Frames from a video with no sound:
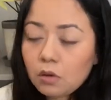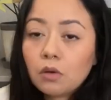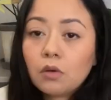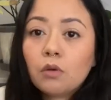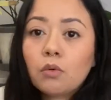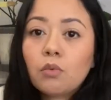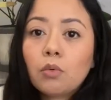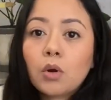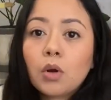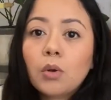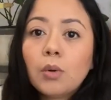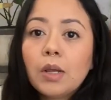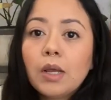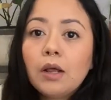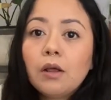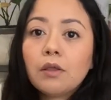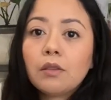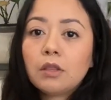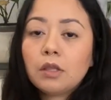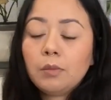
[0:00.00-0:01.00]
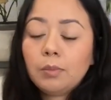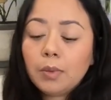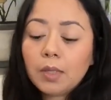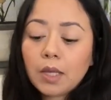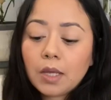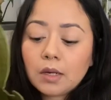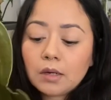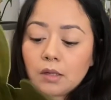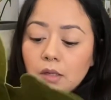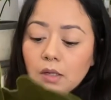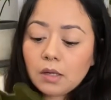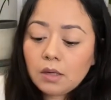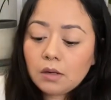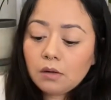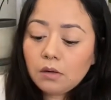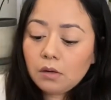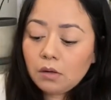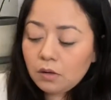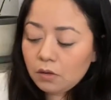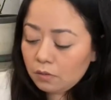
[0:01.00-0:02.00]
grow a healthy plant again,
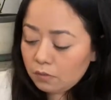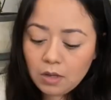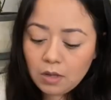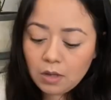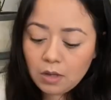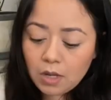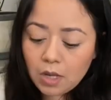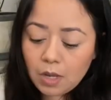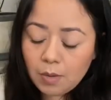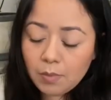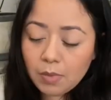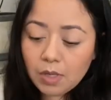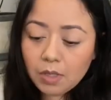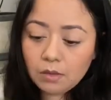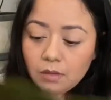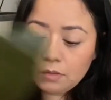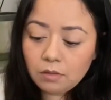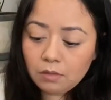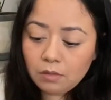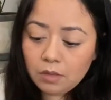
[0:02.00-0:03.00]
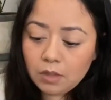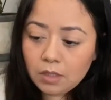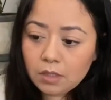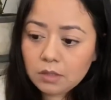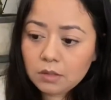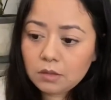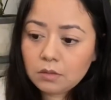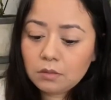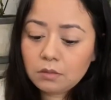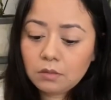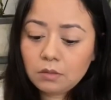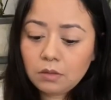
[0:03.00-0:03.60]
you know? I mean, this